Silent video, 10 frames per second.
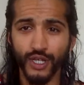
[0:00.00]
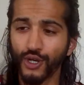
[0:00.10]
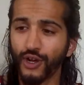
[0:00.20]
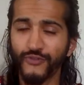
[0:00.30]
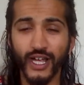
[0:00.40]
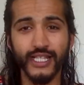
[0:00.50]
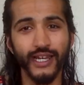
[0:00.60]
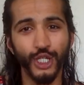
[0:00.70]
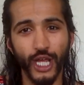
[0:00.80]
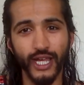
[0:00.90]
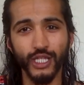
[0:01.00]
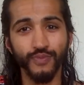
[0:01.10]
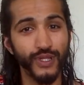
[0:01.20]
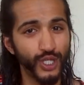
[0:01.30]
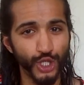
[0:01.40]
So if you guys get a chance,
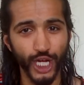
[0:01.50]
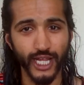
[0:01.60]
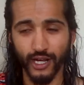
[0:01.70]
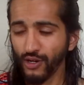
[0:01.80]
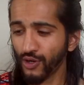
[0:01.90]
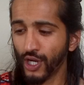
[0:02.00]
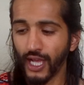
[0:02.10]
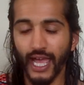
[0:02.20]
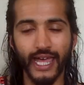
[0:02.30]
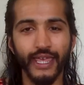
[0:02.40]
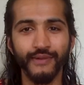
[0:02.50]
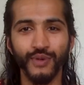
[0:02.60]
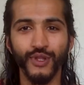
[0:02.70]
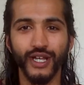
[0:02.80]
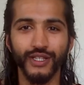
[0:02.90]
please go check it out. And they have
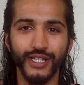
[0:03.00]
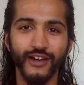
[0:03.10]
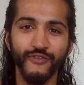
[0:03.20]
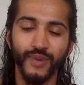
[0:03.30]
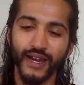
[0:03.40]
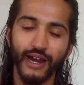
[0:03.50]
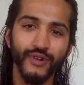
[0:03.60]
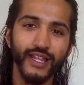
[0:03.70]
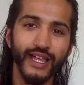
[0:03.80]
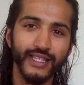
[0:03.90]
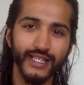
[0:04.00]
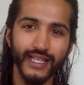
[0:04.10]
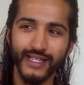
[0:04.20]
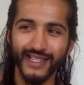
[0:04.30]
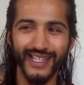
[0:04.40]
some really good stuff. But I really like this
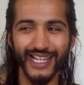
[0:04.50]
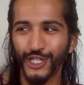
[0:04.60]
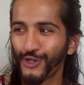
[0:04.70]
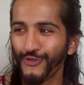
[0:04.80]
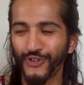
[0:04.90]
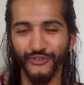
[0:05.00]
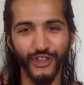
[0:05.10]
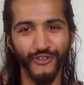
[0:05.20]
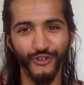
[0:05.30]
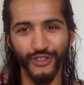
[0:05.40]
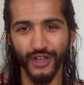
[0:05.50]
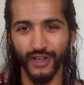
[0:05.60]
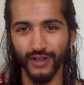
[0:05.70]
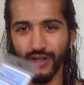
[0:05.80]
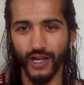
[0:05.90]
incense. It's like $2.50 for
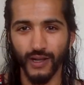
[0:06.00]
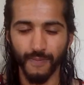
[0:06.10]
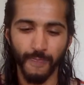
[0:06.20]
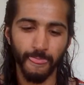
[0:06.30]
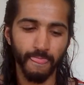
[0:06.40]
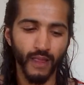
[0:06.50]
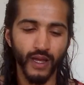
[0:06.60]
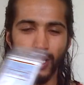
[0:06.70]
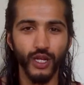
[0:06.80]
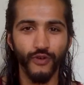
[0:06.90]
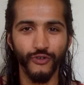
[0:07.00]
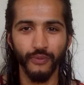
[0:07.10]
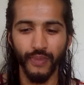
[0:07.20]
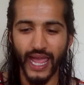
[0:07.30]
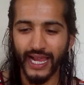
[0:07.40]
the for the
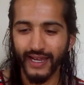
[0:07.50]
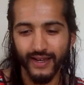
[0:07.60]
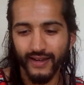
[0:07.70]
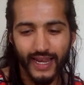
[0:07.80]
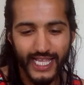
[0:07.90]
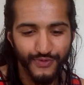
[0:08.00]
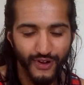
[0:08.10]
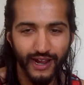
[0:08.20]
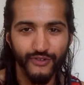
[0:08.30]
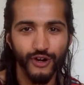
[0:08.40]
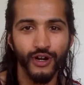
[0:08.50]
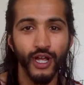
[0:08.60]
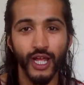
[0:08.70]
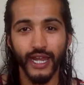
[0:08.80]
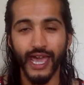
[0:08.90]
bag, and it lasts forever.
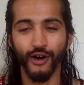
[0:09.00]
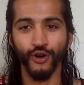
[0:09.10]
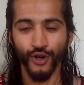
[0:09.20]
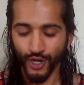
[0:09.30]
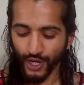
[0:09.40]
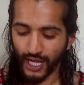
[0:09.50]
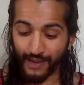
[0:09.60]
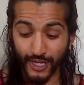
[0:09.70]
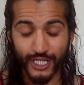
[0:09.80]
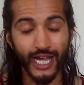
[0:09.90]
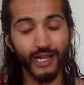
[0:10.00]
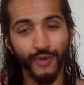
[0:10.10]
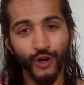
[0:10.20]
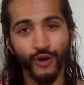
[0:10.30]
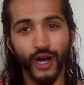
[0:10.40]
Now, I'm going to talk
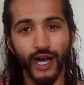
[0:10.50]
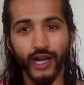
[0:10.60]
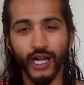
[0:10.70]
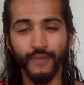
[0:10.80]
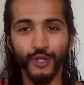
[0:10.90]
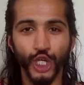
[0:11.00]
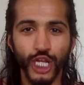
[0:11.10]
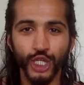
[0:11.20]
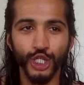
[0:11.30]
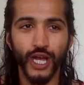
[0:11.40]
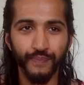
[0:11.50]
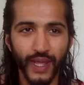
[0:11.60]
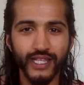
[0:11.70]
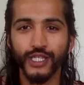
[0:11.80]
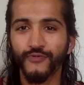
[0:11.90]
about a couple of changes,
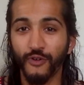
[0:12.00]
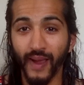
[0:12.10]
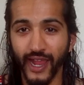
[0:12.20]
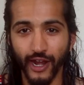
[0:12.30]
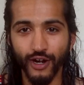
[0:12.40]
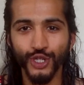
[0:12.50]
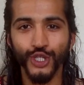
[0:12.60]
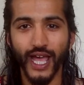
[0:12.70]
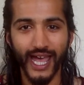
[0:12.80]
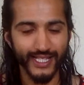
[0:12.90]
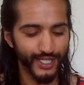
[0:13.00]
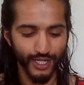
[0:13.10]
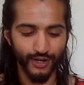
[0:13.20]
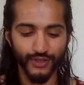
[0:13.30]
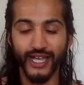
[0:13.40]
updates for my hair, as you
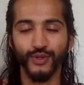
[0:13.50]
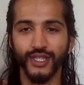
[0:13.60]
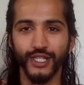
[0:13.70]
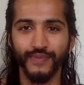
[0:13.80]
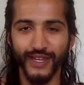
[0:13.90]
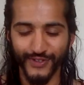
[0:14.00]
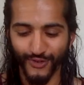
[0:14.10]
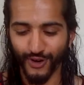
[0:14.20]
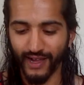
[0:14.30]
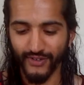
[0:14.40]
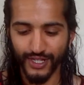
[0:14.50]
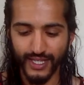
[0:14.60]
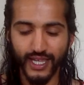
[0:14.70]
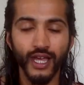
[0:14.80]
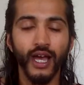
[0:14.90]
know, that's what this update is for,
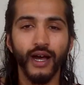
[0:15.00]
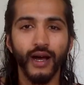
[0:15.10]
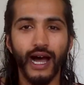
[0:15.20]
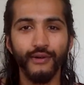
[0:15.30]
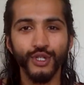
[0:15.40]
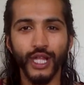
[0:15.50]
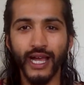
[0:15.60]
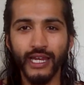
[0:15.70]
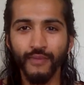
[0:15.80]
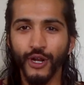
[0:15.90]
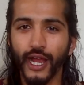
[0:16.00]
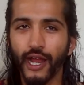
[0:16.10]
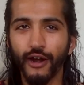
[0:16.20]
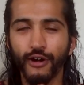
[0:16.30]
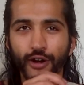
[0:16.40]
obviously. I was talking about a
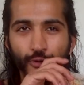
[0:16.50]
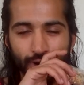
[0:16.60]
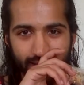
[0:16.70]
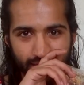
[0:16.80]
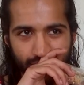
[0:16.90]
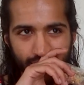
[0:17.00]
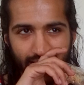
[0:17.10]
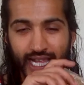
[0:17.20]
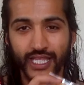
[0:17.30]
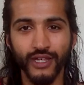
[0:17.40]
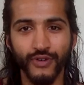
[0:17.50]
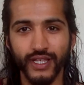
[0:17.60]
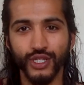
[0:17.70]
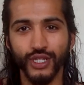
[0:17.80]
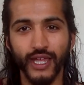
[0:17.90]
hair rinse, like a tea
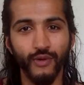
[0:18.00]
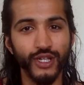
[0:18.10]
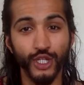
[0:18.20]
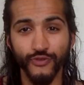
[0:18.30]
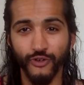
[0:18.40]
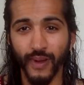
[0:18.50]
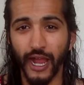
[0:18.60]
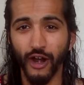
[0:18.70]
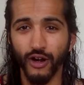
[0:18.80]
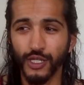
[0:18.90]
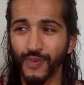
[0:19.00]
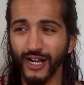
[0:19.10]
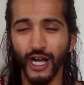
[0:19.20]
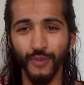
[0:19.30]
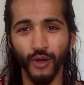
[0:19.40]
rinse that I want to do for my hair. It's been
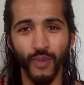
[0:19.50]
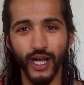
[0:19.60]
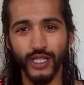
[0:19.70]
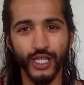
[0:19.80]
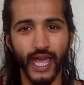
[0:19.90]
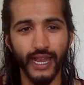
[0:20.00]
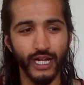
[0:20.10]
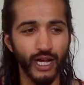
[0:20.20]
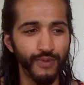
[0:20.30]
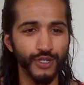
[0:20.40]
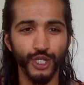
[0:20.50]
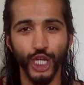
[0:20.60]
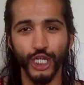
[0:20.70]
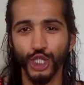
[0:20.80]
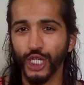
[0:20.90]
a couple of months and a couple of
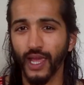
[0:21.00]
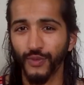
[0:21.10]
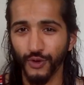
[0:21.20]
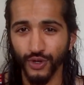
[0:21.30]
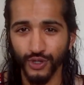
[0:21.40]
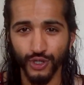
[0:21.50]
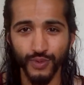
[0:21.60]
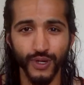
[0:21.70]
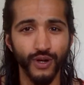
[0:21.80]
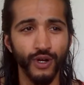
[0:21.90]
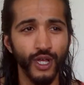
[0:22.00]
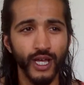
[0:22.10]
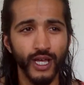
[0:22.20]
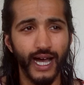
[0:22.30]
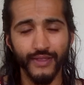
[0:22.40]
suggestions came through YouTube,
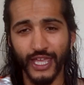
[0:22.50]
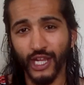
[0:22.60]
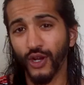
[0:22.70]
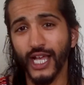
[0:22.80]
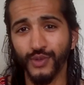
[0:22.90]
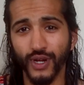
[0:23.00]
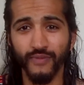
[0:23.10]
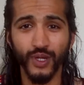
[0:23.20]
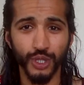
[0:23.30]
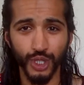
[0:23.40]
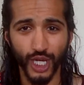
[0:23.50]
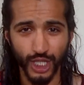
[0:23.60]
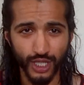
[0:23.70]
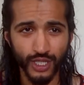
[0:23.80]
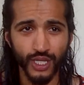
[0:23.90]
thank you guys for giving me your
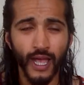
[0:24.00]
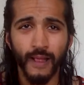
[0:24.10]
suggestions.